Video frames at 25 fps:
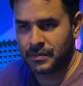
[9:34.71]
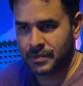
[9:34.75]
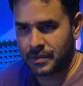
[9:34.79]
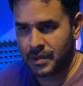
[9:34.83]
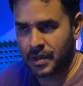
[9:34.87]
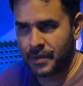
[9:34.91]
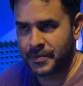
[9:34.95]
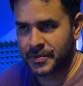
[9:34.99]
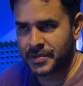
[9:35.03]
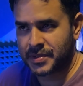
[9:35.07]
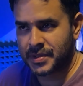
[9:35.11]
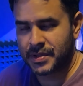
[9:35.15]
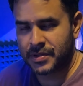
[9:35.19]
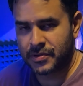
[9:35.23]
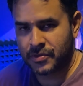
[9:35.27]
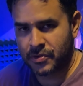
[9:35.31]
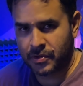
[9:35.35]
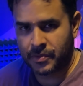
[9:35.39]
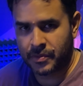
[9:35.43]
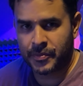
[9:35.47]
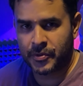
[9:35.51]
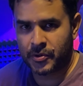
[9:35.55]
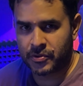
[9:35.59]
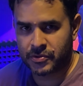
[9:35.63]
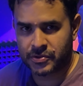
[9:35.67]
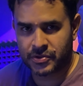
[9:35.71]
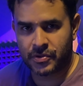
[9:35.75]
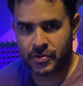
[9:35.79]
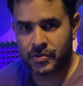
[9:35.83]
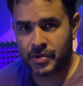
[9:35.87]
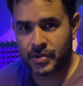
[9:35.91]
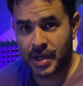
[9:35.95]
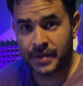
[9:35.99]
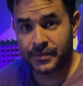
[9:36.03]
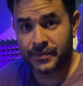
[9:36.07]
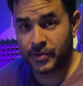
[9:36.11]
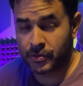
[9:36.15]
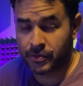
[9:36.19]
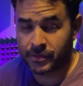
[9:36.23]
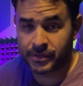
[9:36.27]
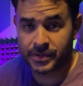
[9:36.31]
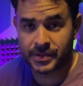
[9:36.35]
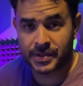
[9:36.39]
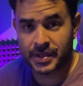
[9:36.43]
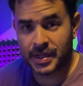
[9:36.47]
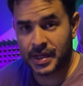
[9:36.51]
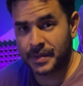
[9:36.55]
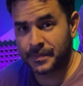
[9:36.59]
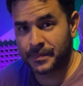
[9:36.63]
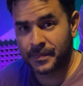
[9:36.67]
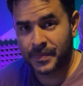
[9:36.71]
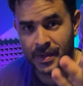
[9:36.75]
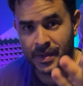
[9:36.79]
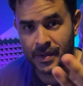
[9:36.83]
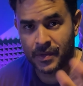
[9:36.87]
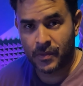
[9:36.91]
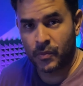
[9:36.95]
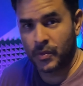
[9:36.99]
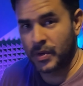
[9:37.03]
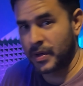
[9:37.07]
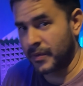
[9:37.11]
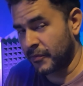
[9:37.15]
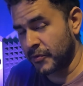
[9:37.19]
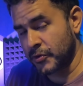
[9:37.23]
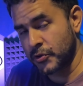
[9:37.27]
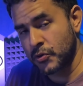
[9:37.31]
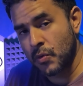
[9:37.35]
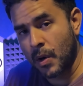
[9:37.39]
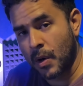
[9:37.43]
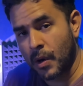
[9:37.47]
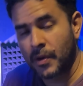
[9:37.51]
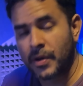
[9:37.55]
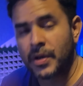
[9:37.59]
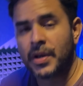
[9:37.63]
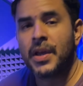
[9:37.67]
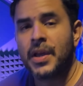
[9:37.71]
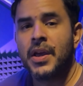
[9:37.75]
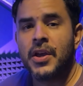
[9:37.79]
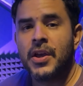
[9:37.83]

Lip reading: obviously your computer is going to have the current time, whatever you are.